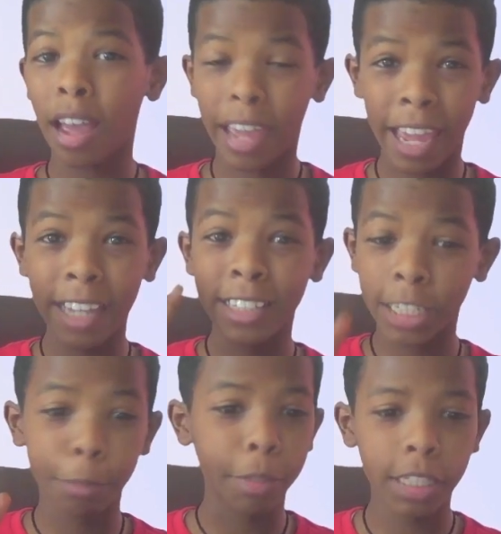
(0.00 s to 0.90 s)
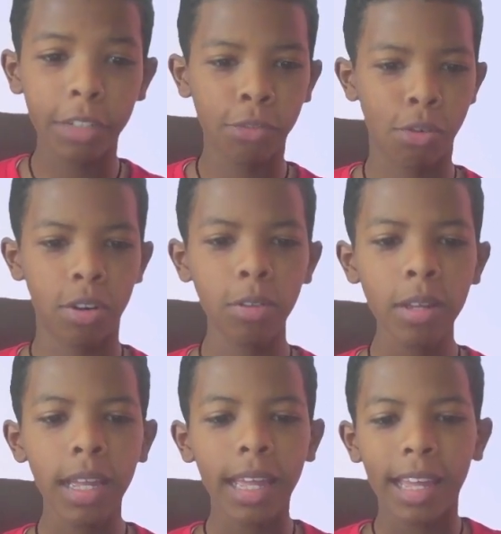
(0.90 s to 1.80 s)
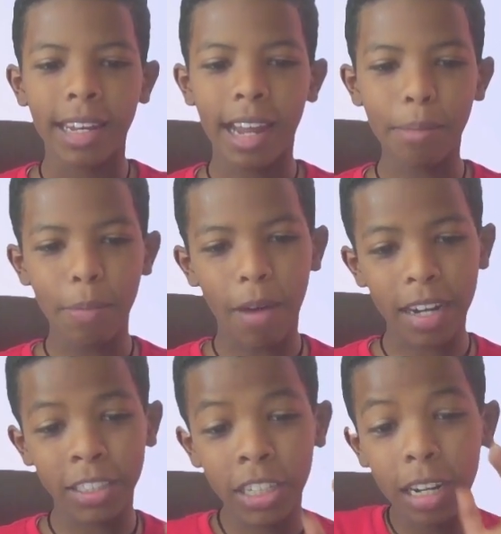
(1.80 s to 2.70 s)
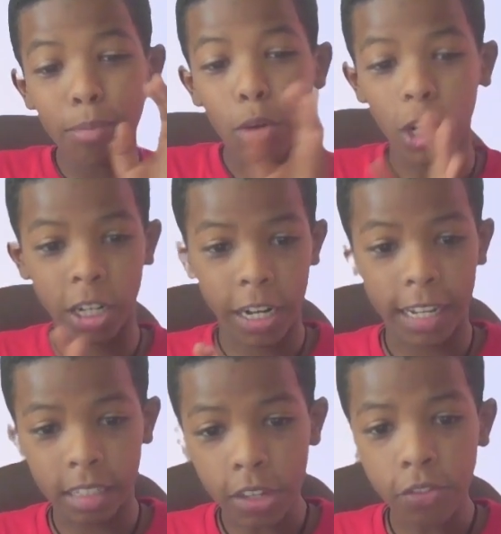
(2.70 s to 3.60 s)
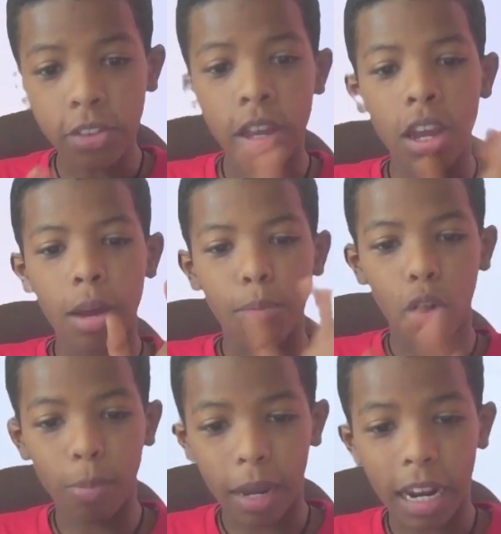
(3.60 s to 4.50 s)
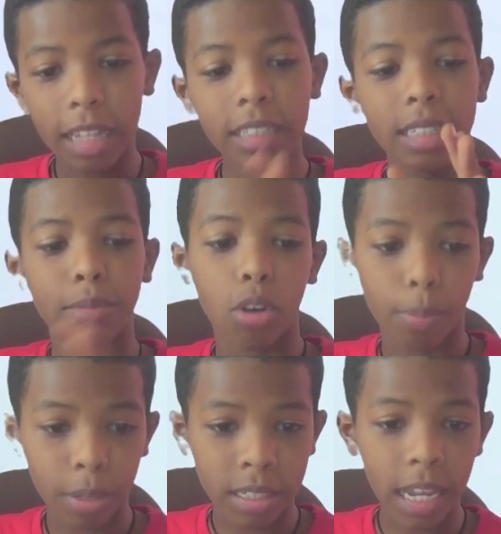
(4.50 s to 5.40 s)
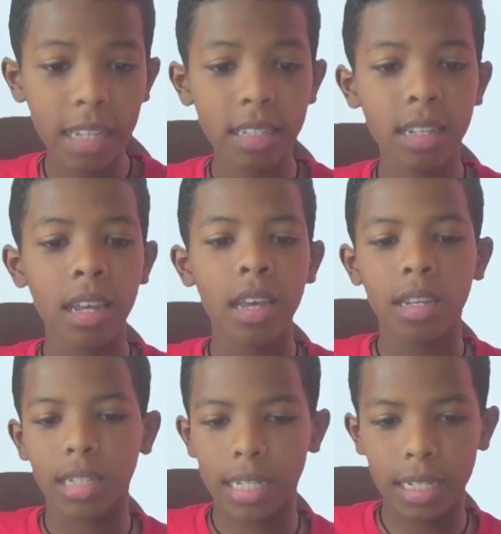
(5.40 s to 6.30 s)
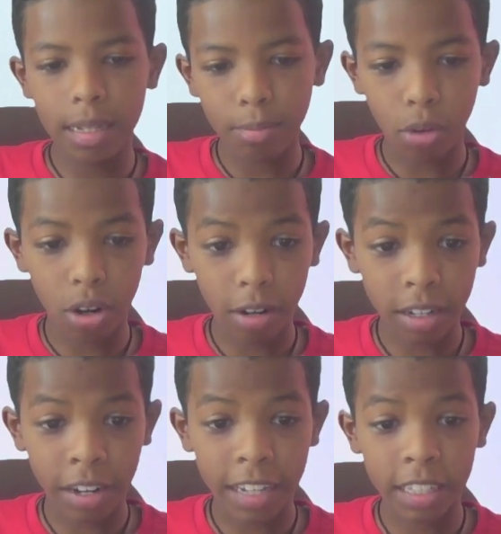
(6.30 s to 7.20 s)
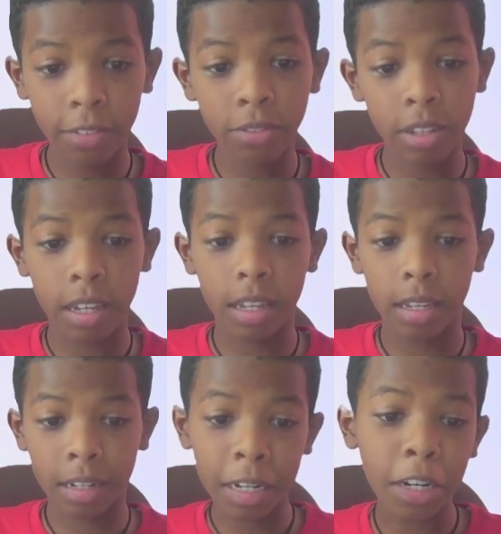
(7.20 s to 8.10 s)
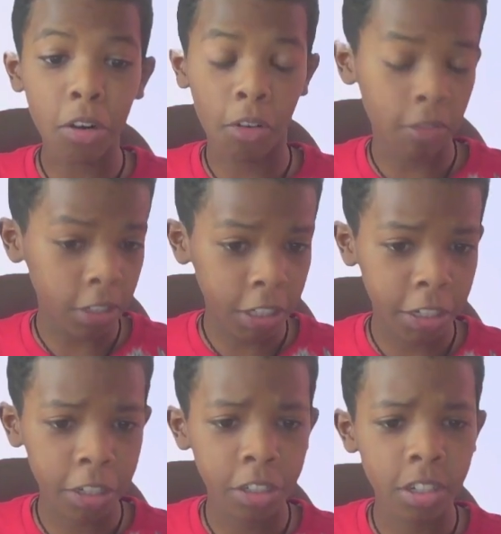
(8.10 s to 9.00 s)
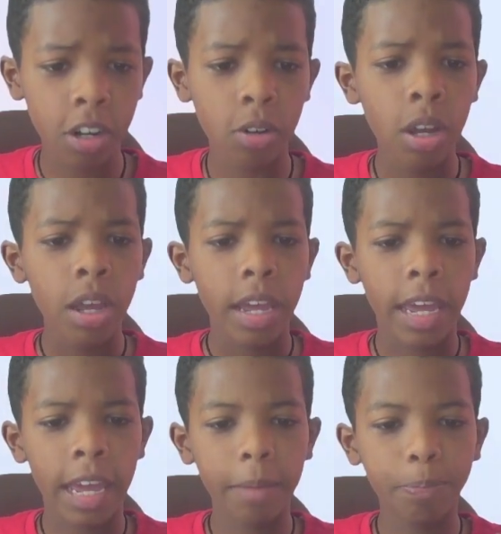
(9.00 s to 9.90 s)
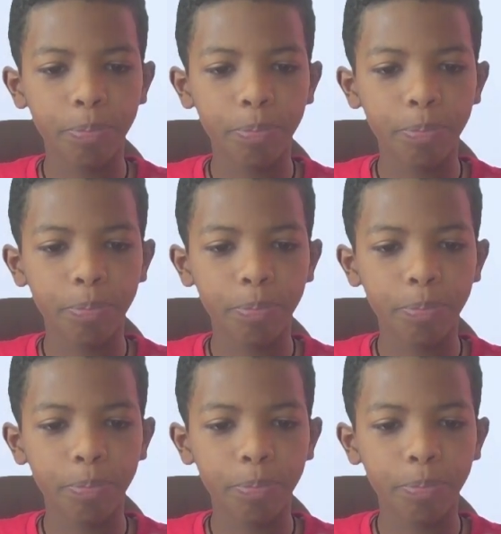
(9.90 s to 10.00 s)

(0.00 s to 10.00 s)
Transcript: A G P T four no now marginal more creative, more balanced, more precise. Says he more creative, uh clear conversations, you know, a